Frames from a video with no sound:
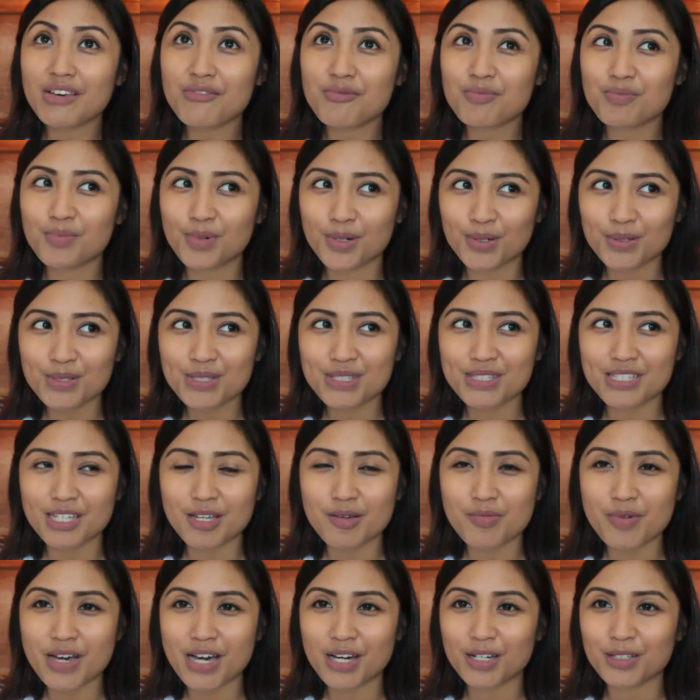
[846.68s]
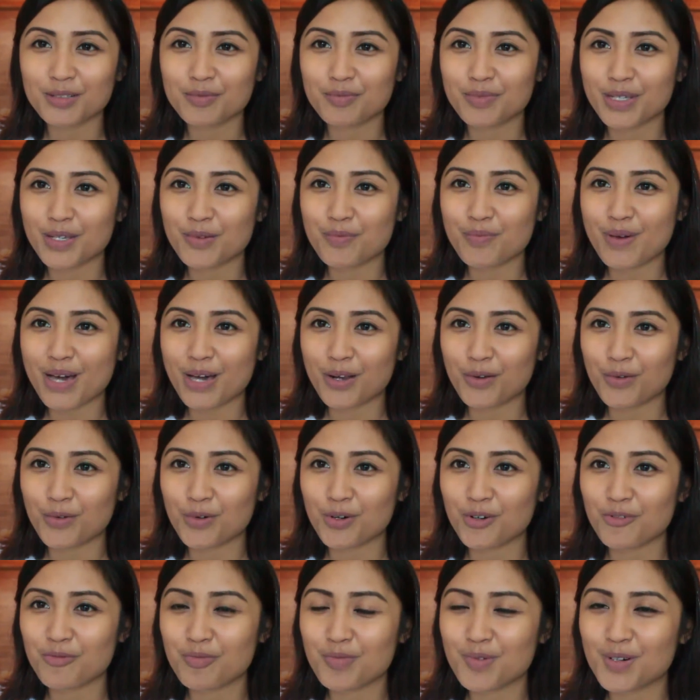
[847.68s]
I love most about Big Bad
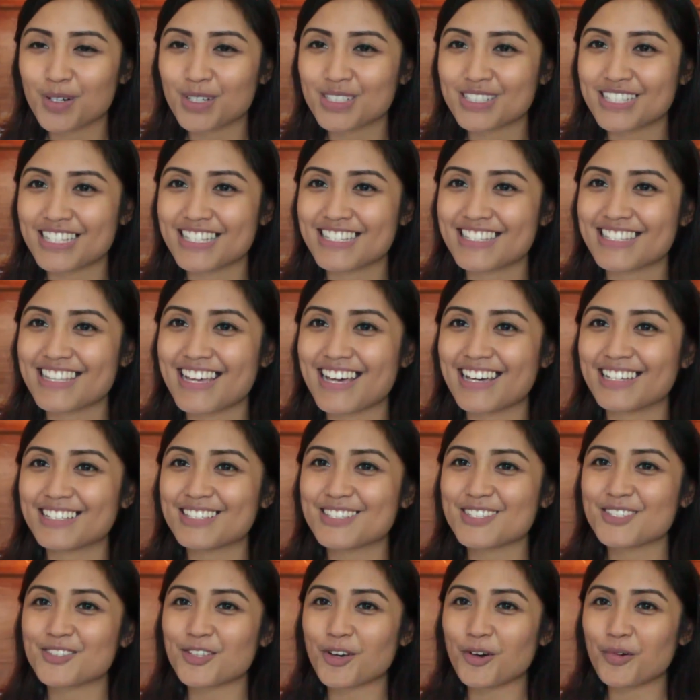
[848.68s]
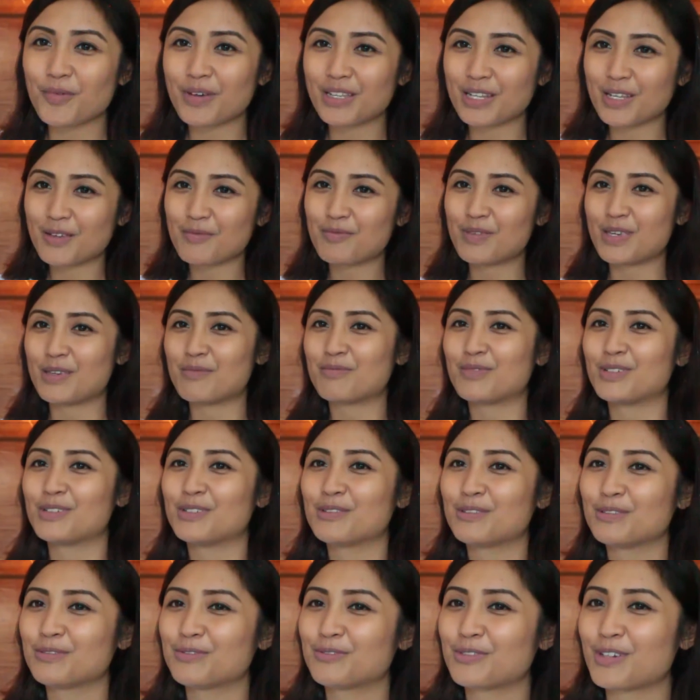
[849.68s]
Wolf Books is that so many
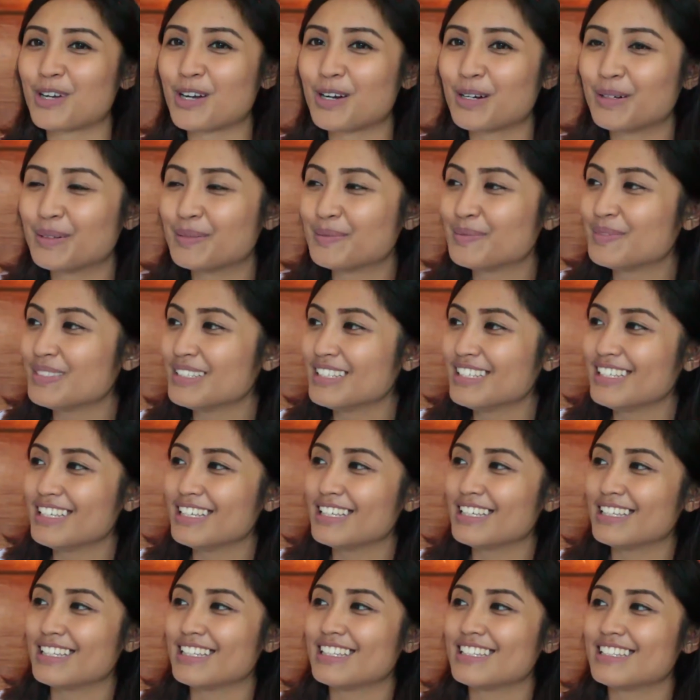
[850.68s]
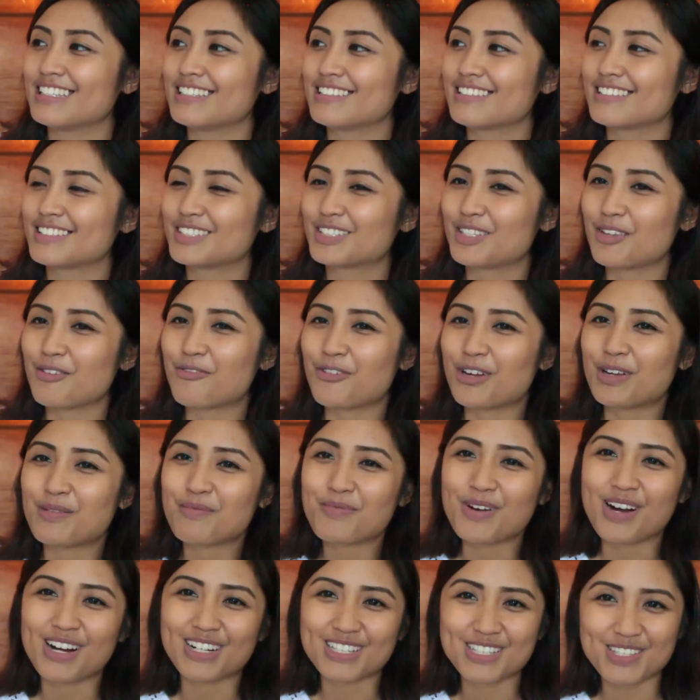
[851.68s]
people from different
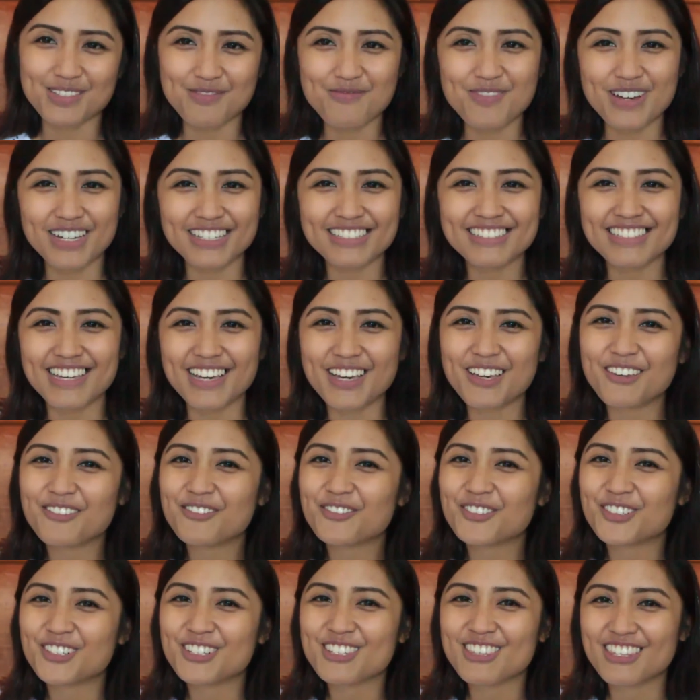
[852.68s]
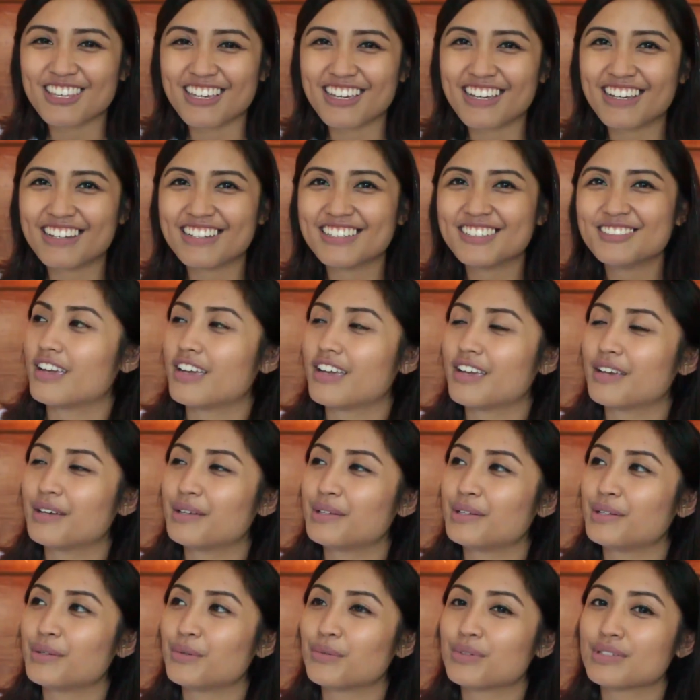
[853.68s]
parts of my life were there,
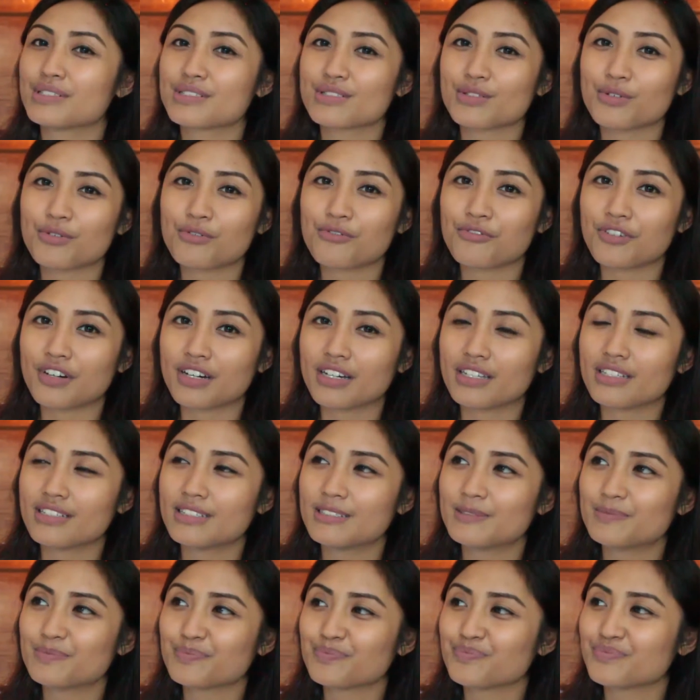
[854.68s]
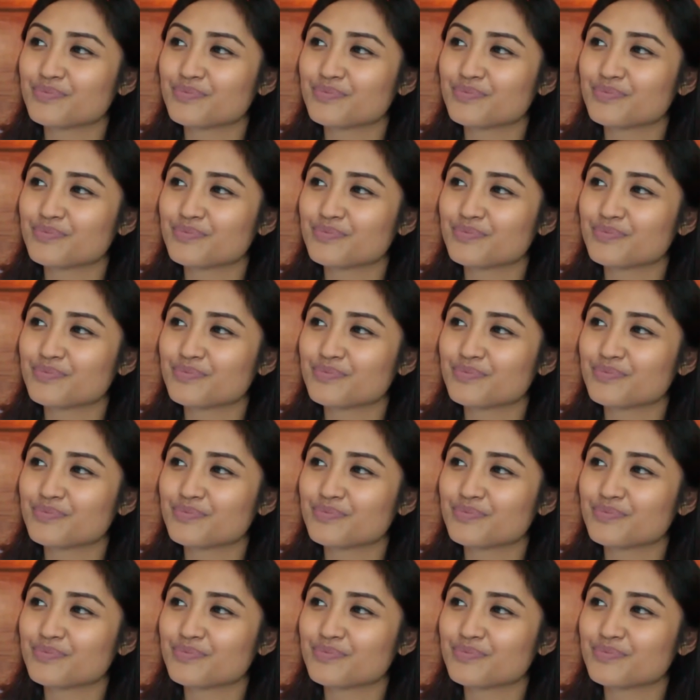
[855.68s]
and it was so fun